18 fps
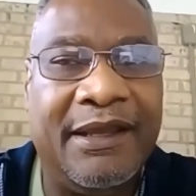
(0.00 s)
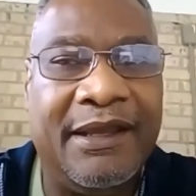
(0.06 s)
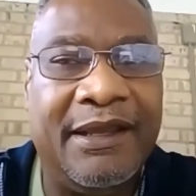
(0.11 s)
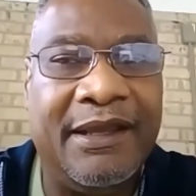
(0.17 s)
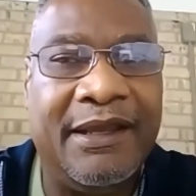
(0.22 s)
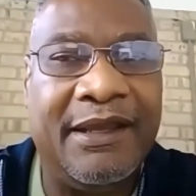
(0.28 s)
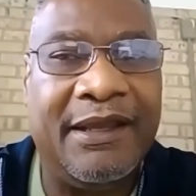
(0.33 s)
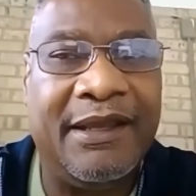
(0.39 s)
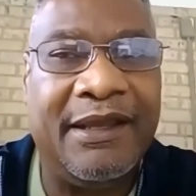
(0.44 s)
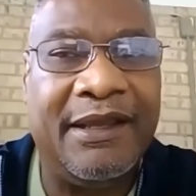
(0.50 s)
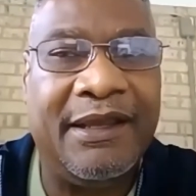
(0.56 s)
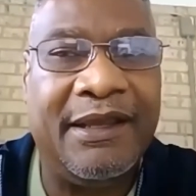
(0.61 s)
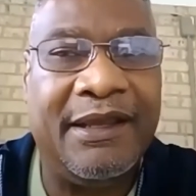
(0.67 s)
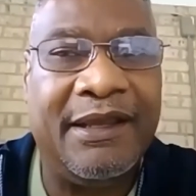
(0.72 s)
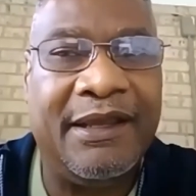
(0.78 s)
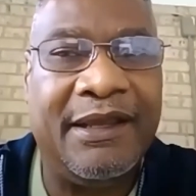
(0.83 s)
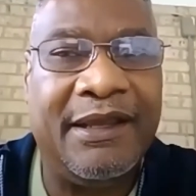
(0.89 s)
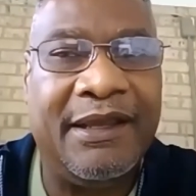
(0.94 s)
but
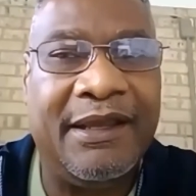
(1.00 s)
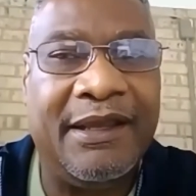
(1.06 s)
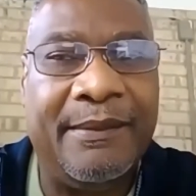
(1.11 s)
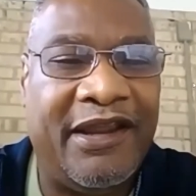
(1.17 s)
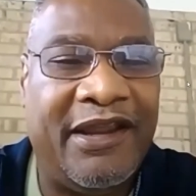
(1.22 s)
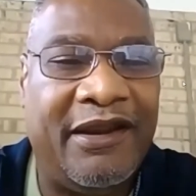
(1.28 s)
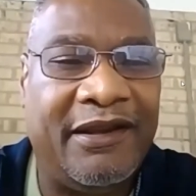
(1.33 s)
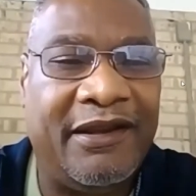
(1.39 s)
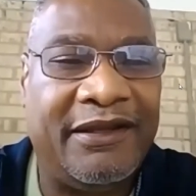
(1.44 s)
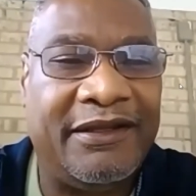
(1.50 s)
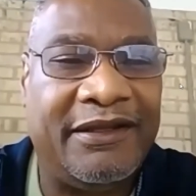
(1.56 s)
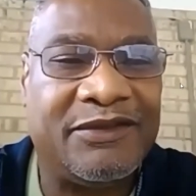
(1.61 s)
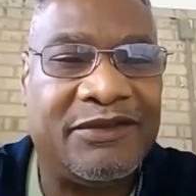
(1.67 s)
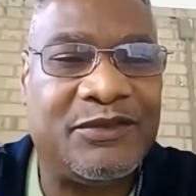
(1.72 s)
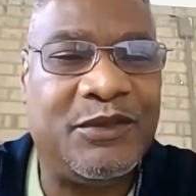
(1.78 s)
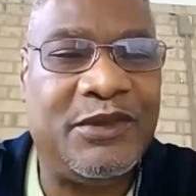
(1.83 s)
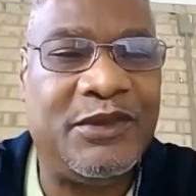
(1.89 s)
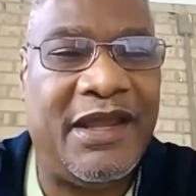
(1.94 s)
in certain
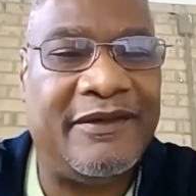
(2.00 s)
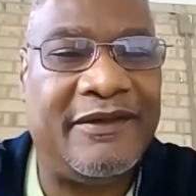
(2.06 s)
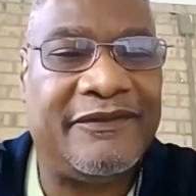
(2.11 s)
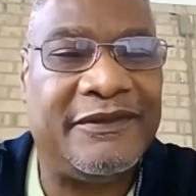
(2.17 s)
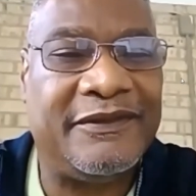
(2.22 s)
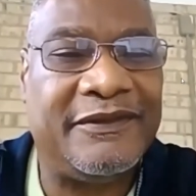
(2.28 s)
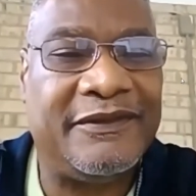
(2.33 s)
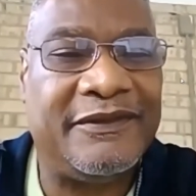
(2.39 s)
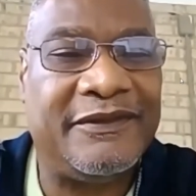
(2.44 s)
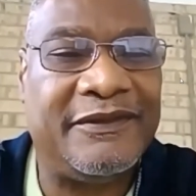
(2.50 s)
areas, we have